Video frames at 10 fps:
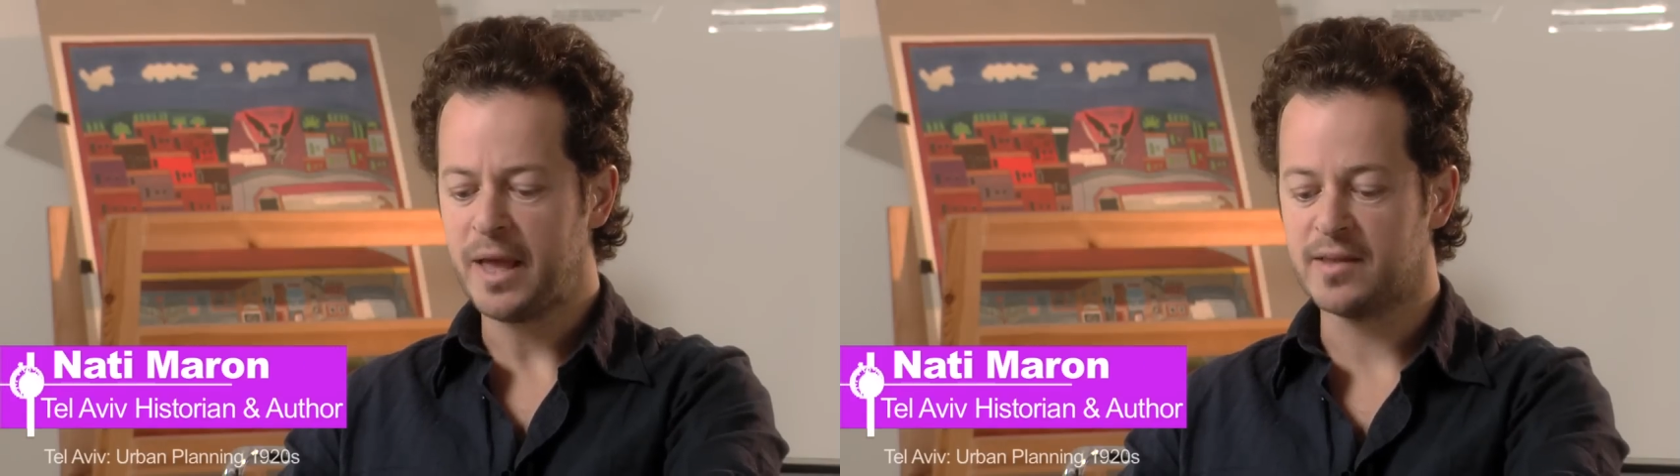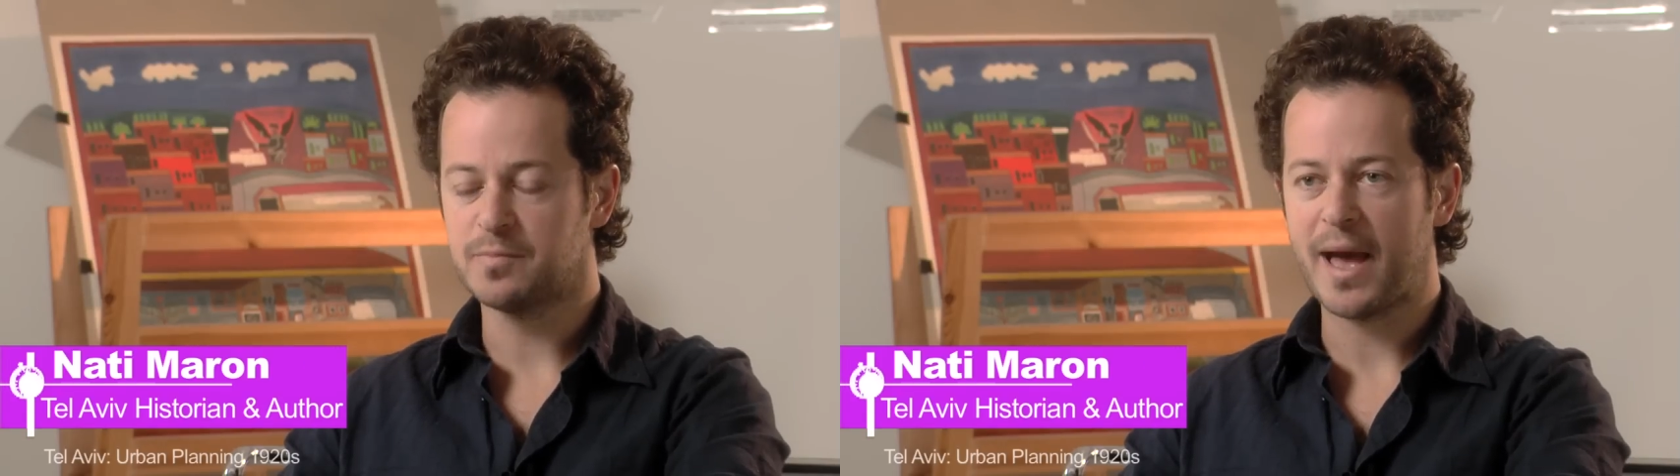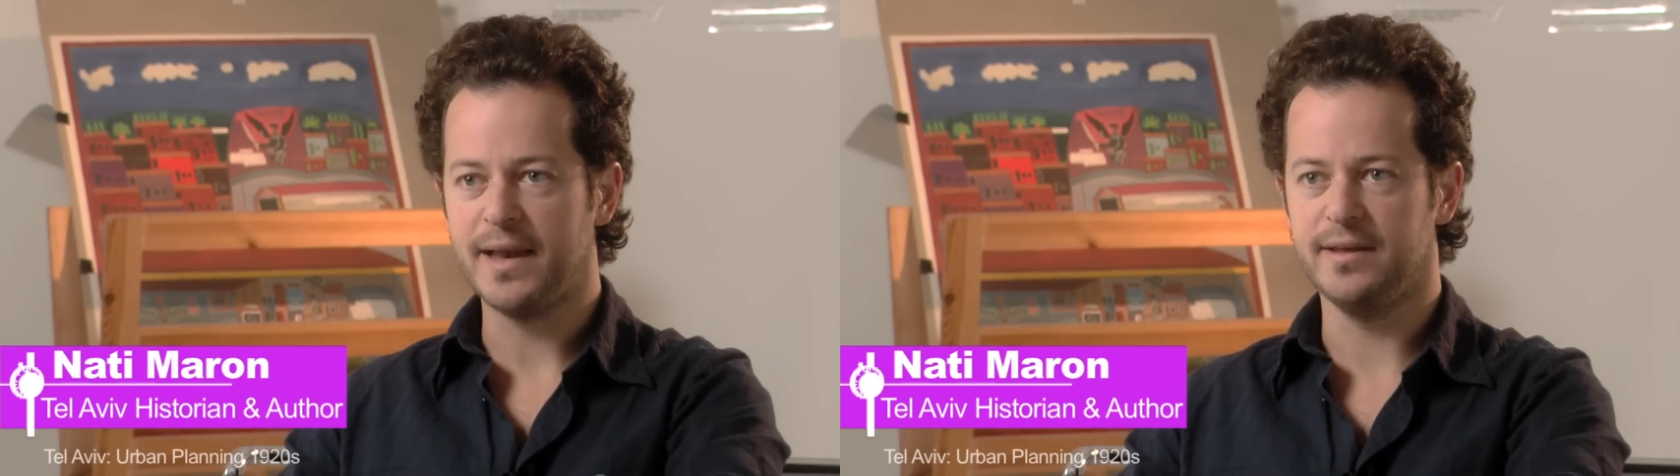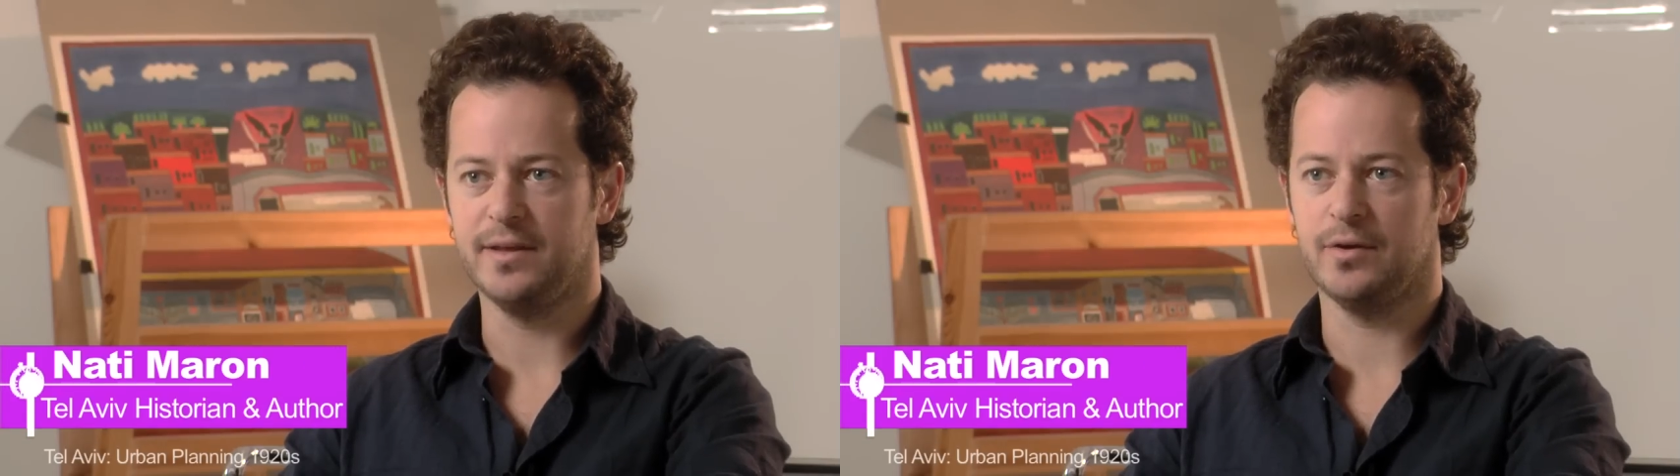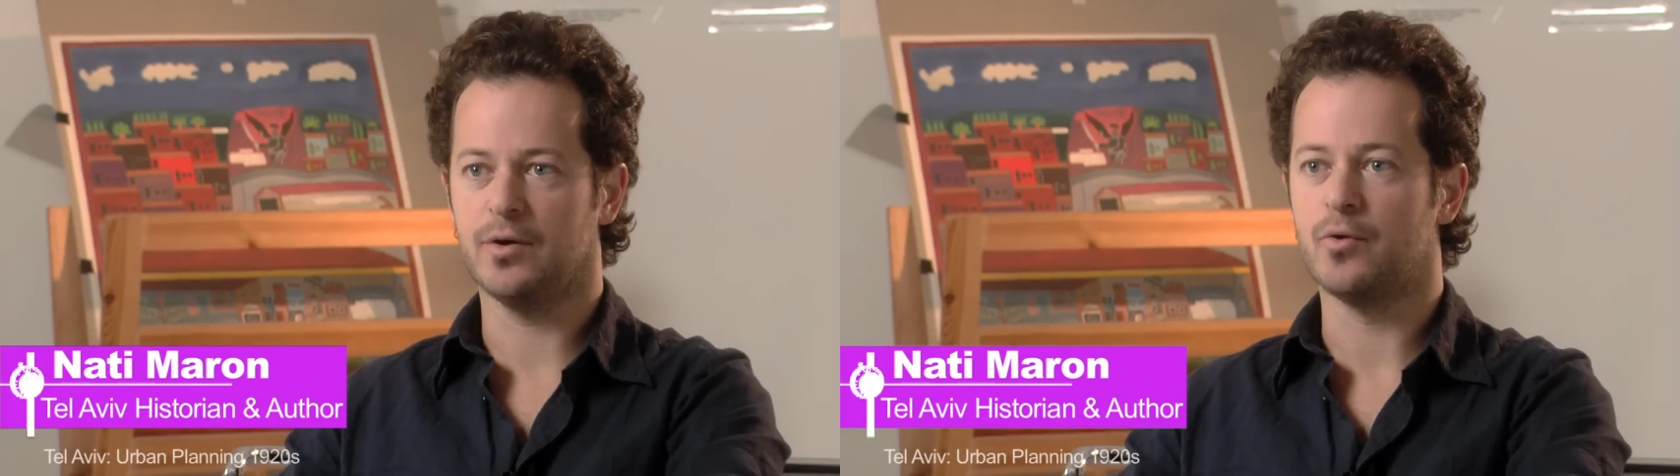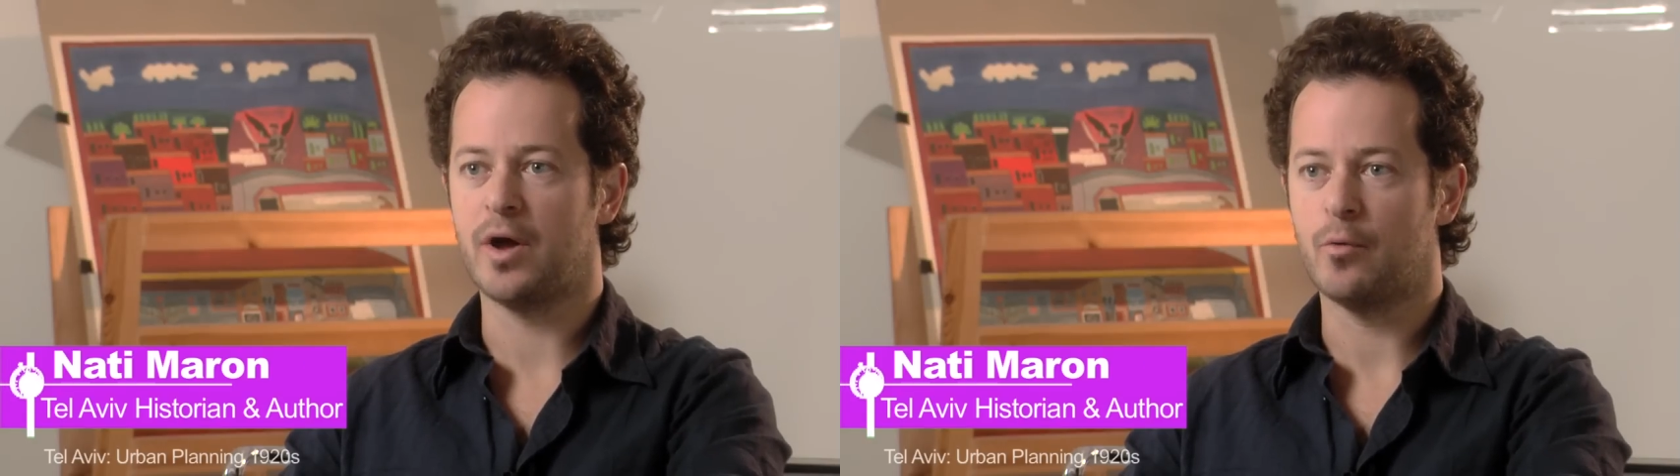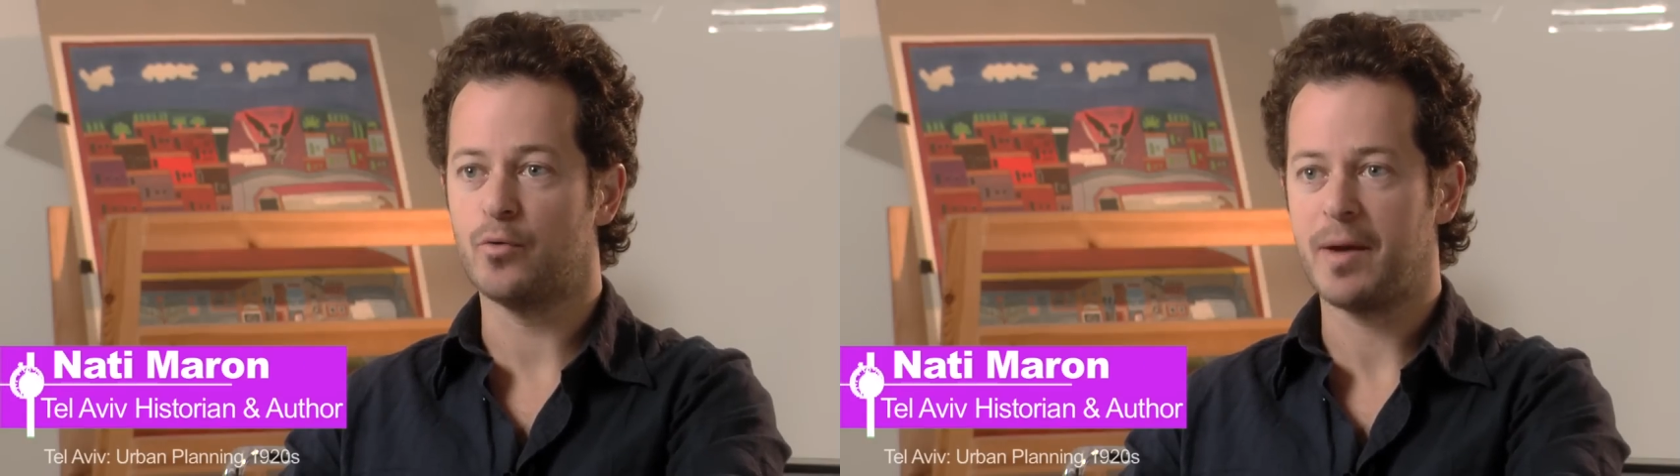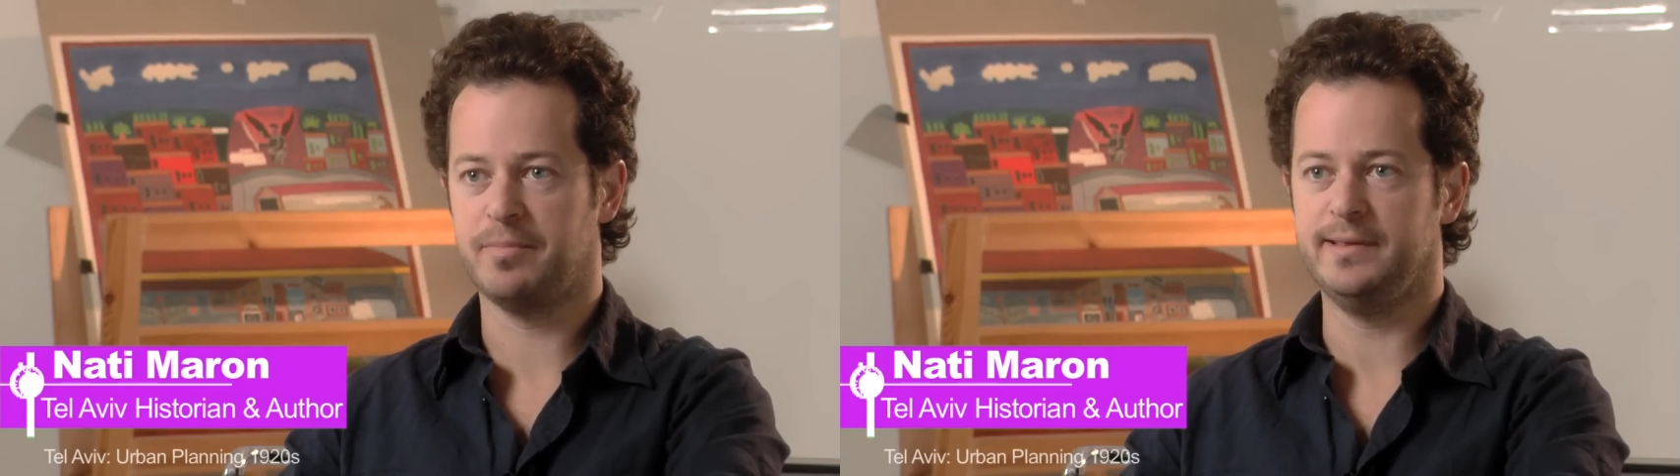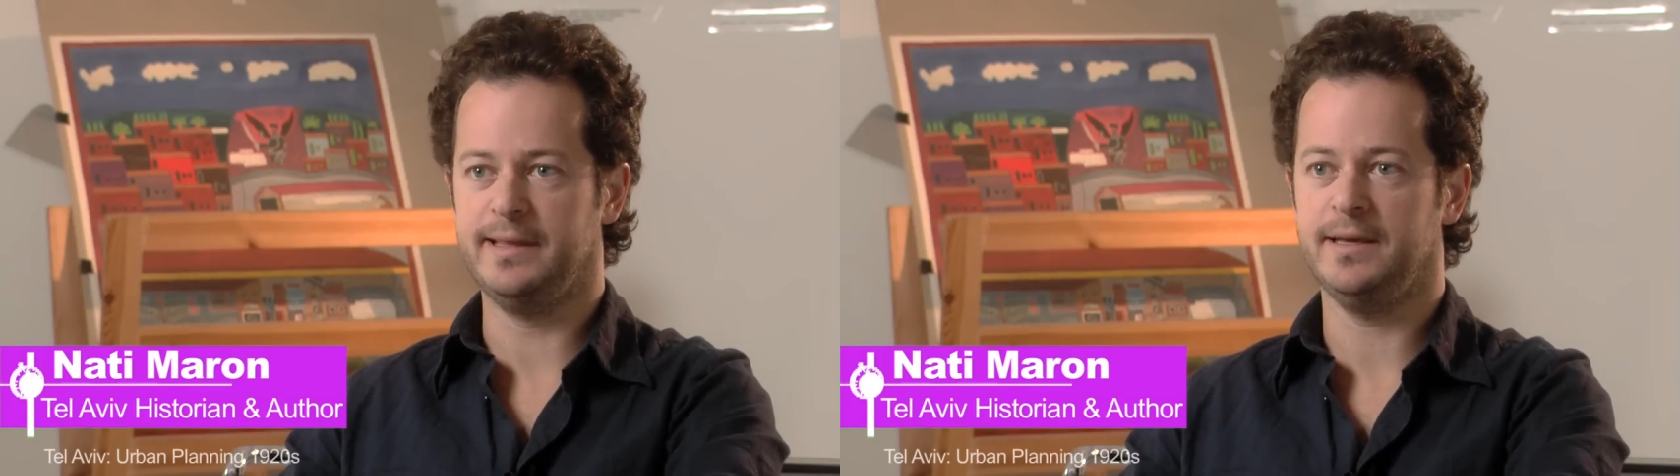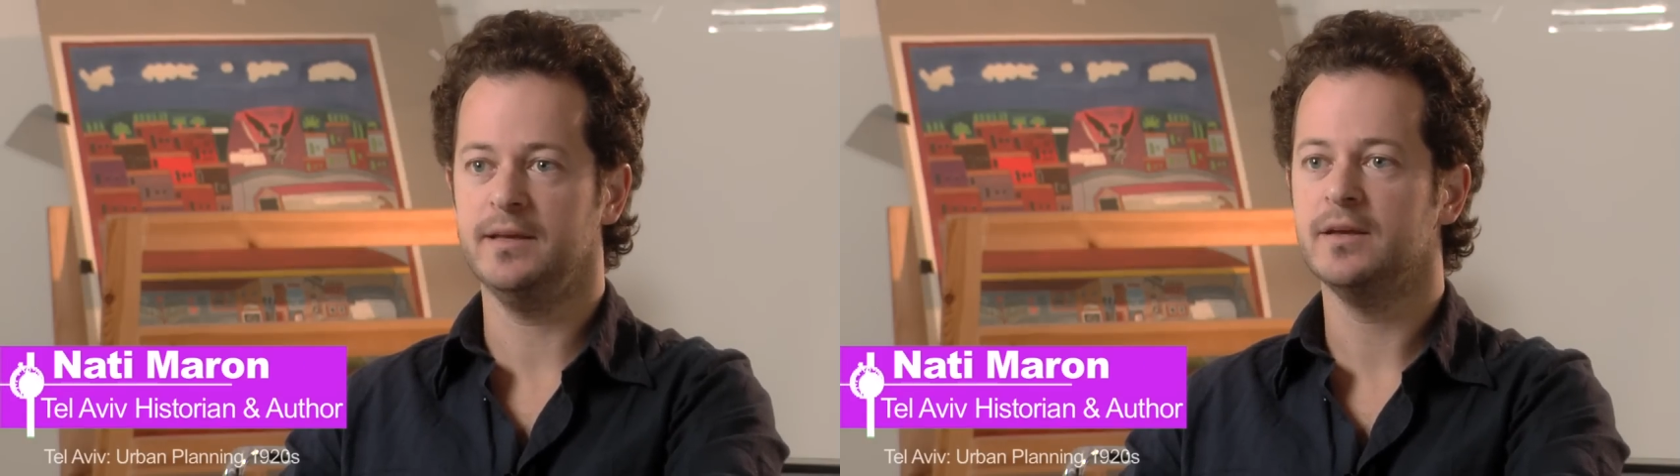expanding
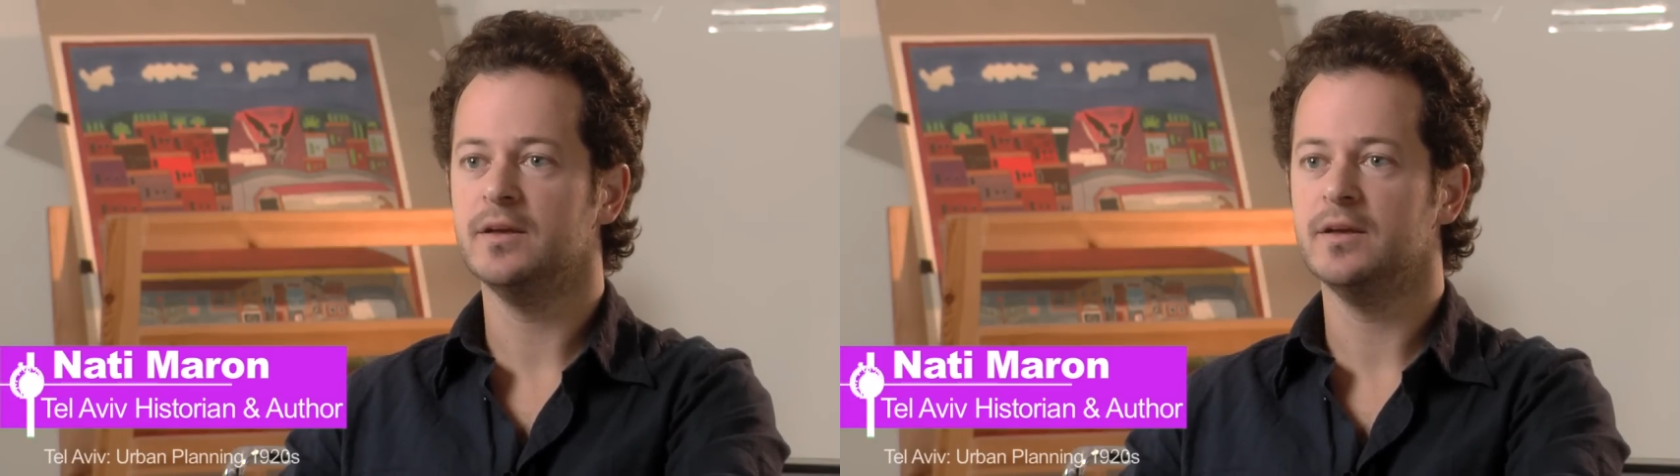rapidly